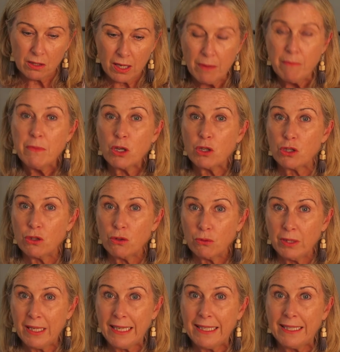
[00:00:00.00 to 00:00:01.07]
emotional
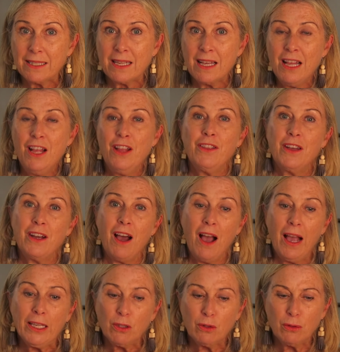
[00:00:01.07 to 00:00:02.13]
needs that
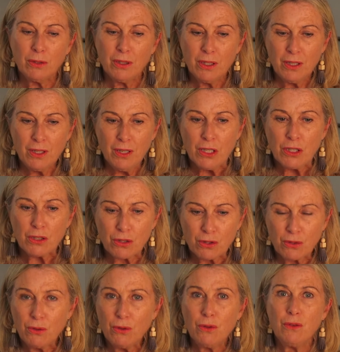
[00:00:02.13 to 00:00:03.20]
I could
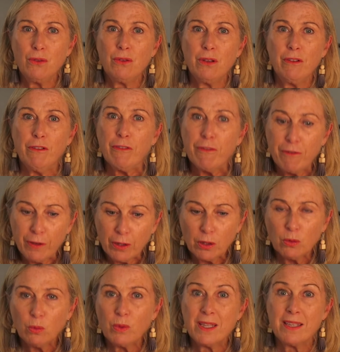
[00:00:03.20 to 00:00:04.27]
soothe and
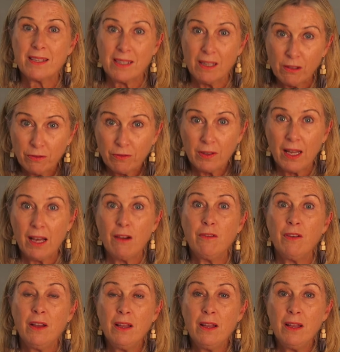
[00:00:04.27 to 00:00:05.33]
fill with
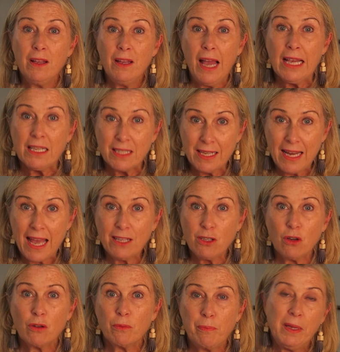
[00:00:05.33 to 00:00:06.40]
self-love as an
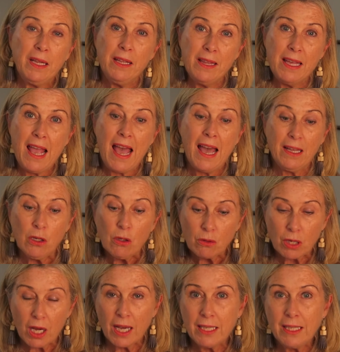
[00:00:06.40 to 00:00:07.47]
adult, be the
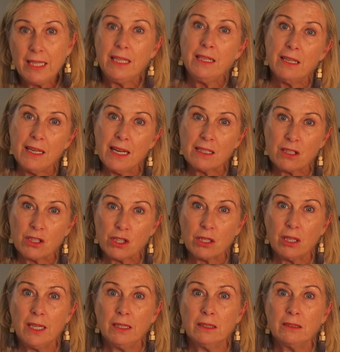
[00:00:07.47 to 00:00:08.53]
adult I needed as a
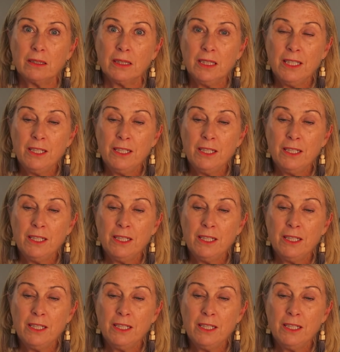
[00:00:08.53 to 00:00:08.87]
child,